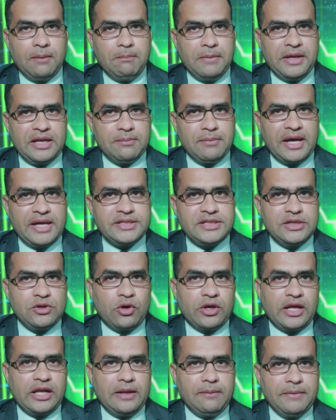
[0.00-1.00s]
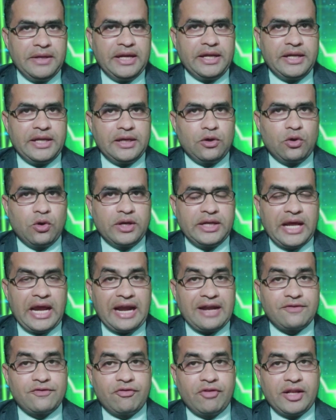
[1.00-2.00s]
Minimizing or eliminating
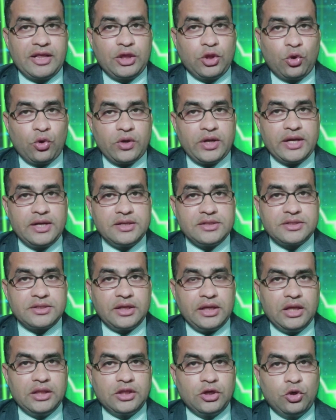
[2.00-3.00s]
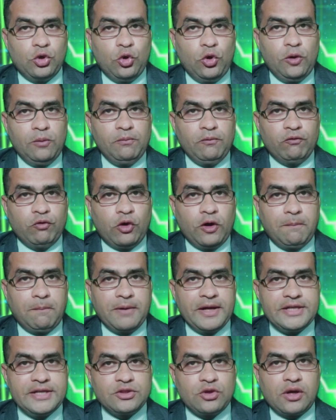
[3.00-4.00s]
contacts with rodents in the home,
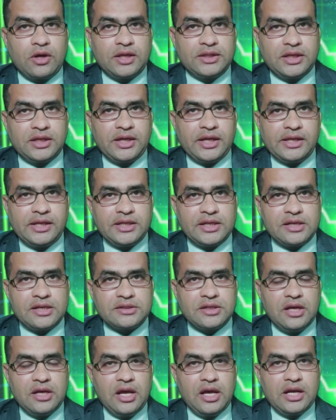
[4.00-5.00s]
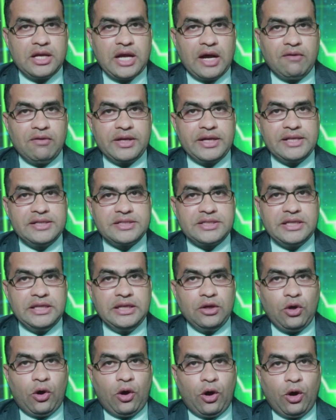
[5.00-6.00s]
workplace or other areas. Cover and
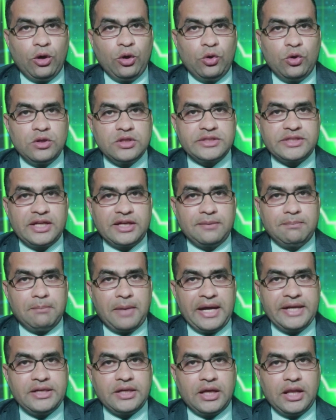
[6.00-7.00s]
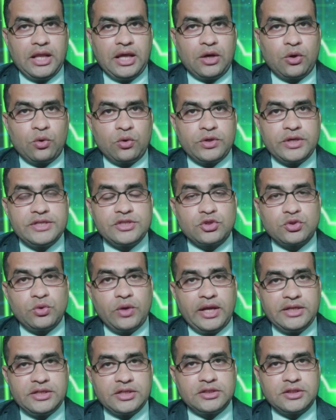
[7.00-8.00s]
seal all holes that might allow rodents
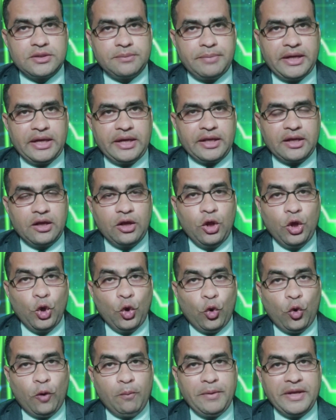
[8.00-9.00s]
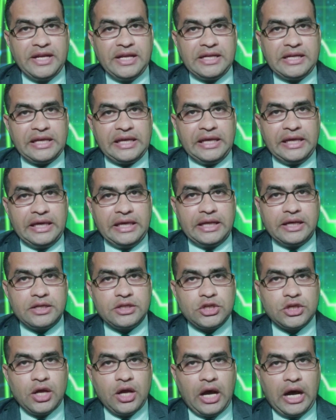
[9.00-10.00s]
to enter the building. Open and
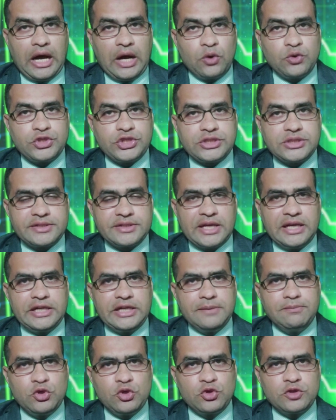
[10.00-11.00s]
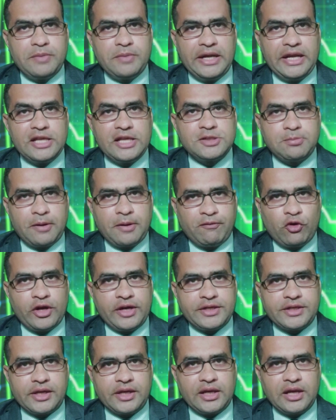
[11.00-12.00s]
air out seldom used buildings before
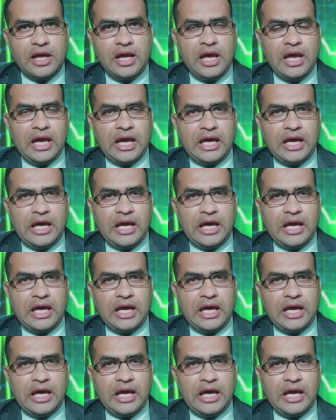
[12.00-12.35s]
entering.